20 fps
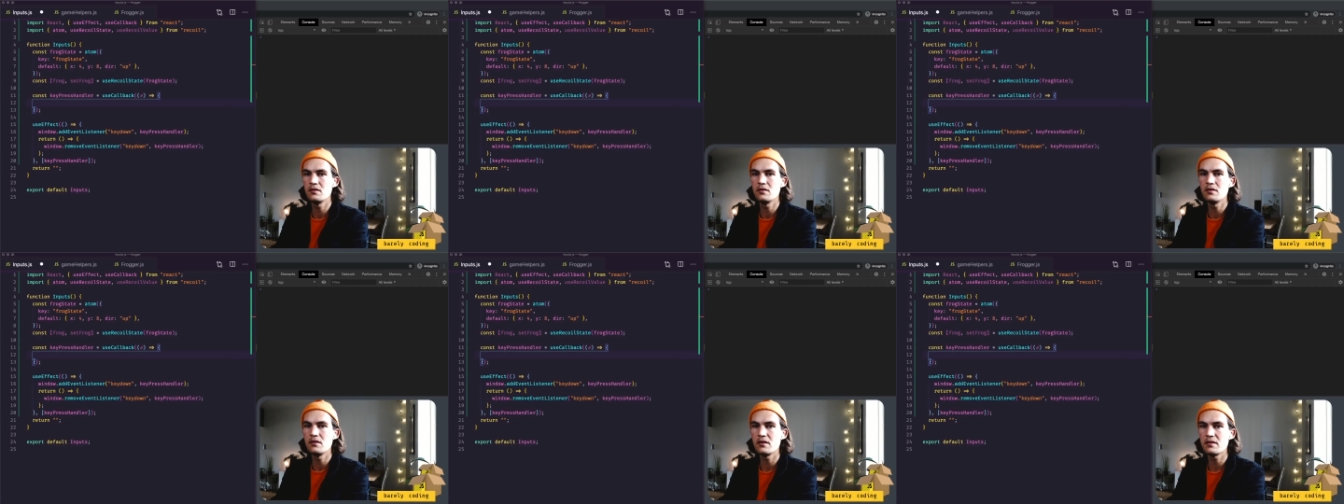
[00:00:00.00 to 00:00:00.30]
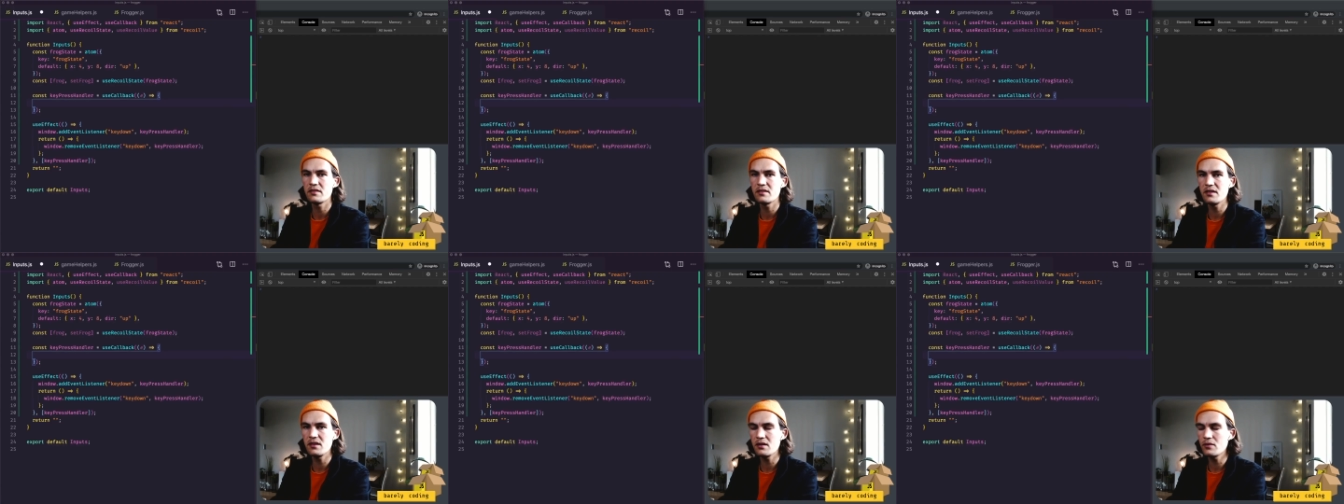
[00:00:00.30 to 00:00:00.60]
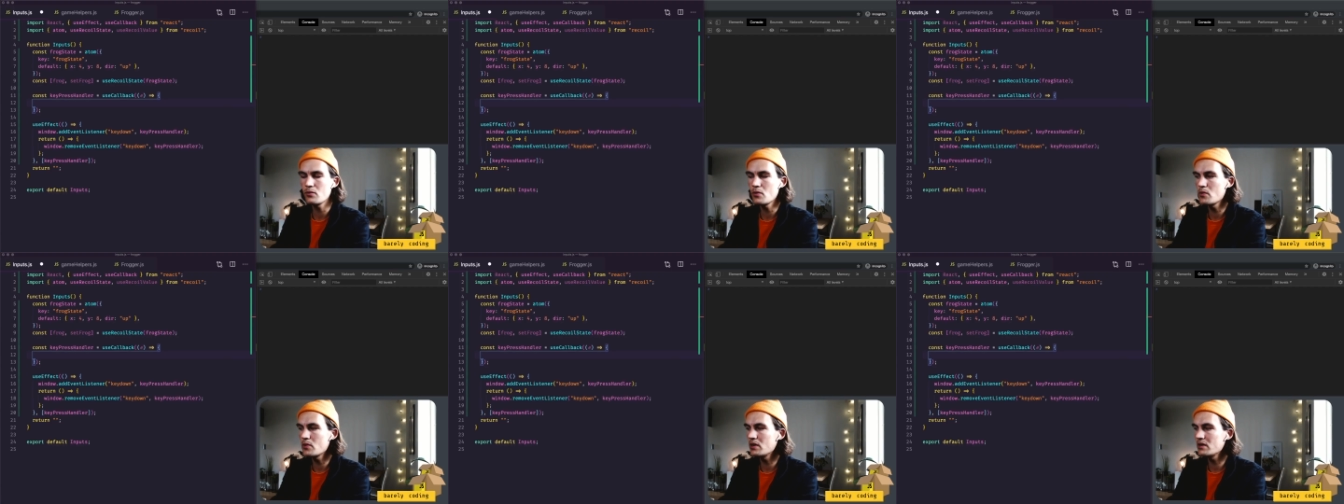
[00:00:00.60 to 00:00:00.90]
I think
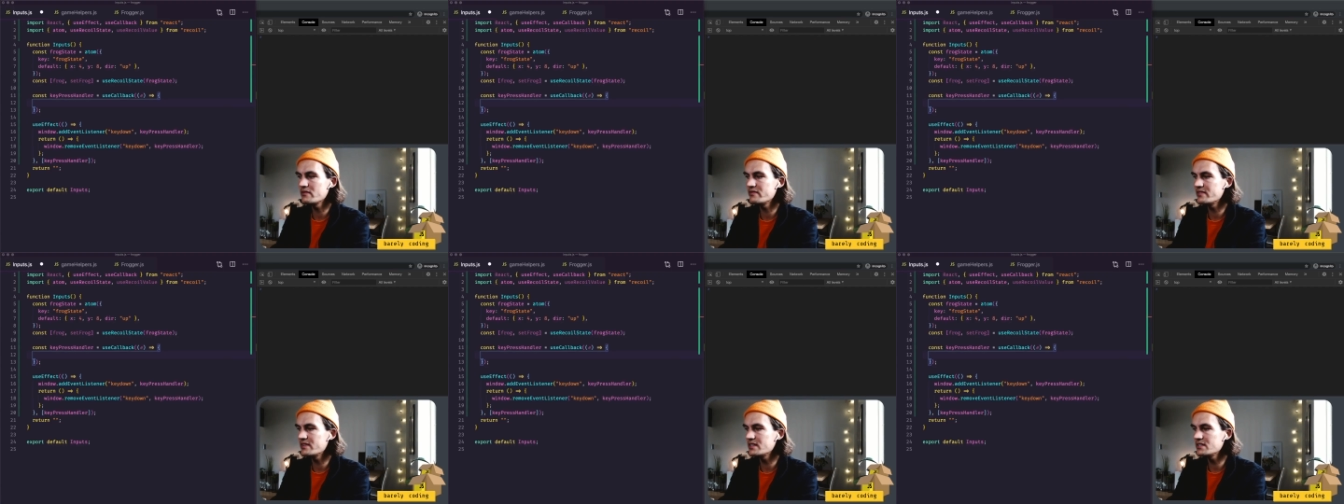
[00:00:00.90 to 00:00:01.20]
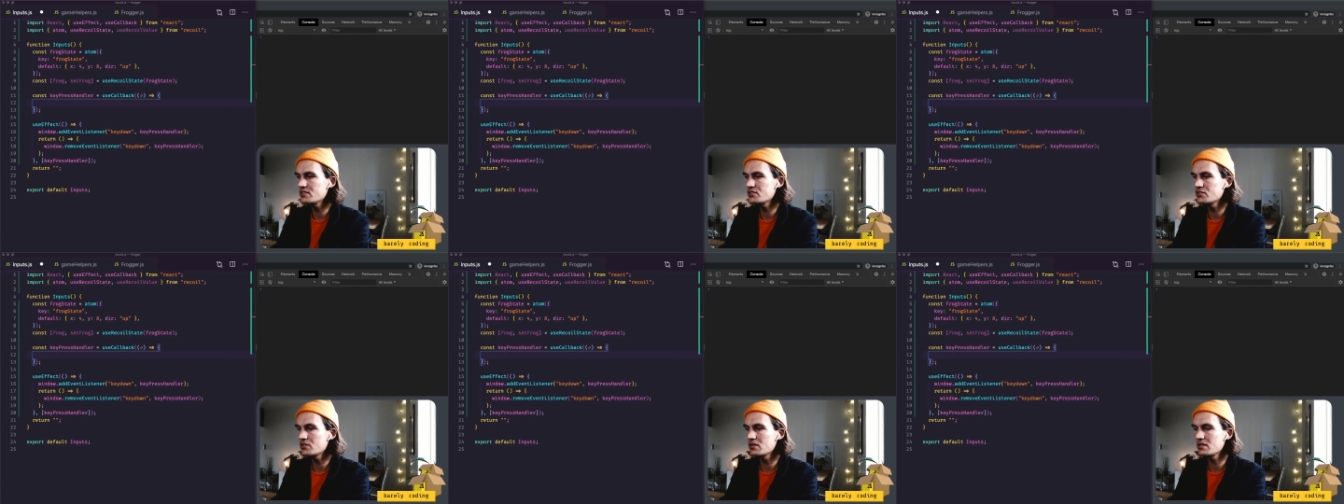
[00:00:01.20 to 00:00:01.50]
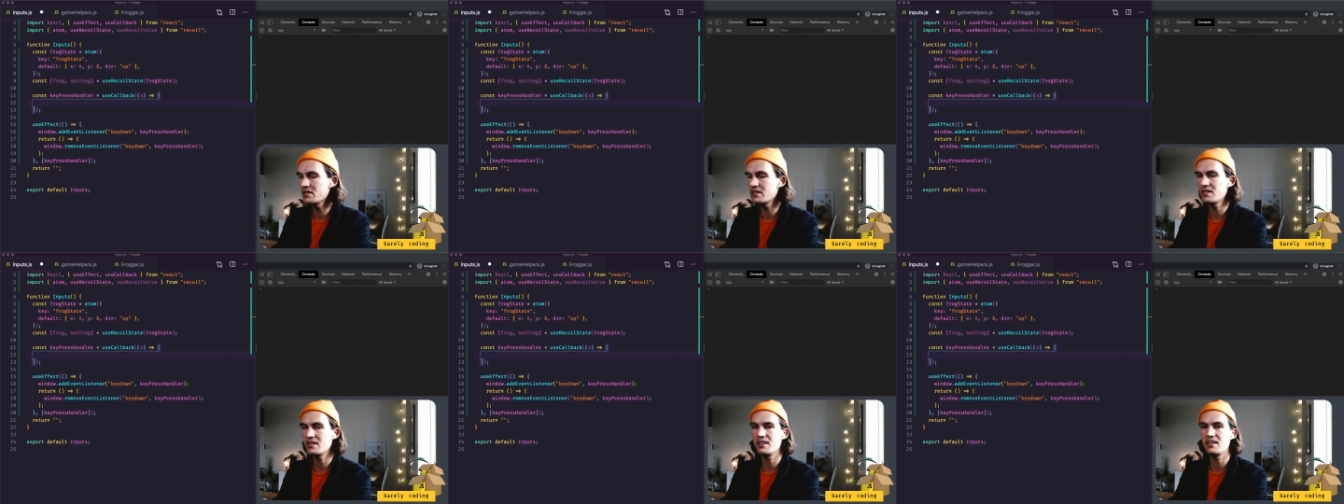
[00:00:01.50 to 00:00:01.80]
we will eventually
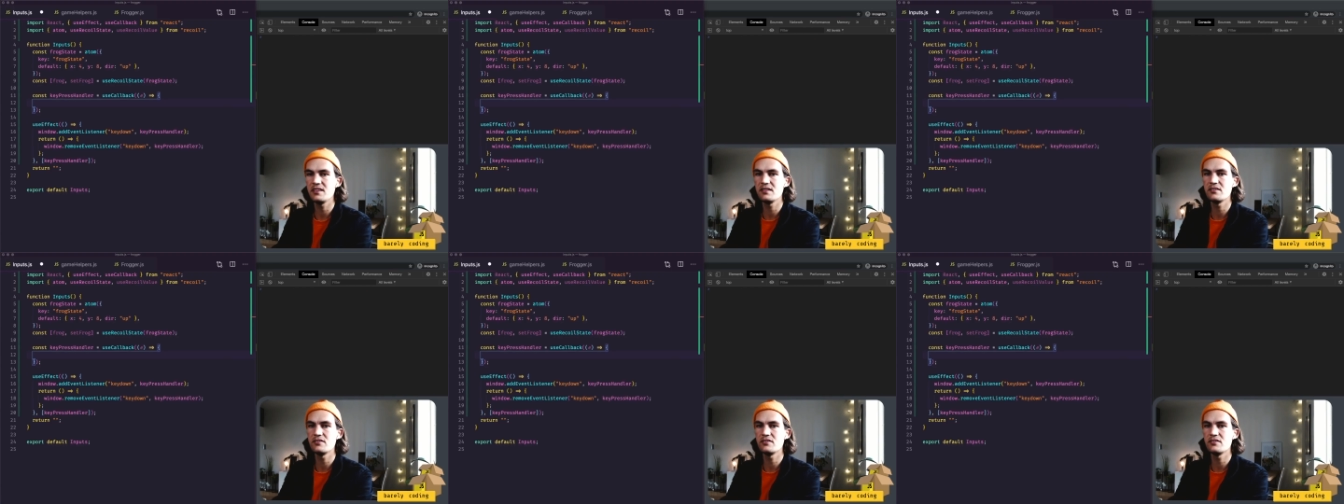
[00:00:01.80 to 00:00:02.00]
need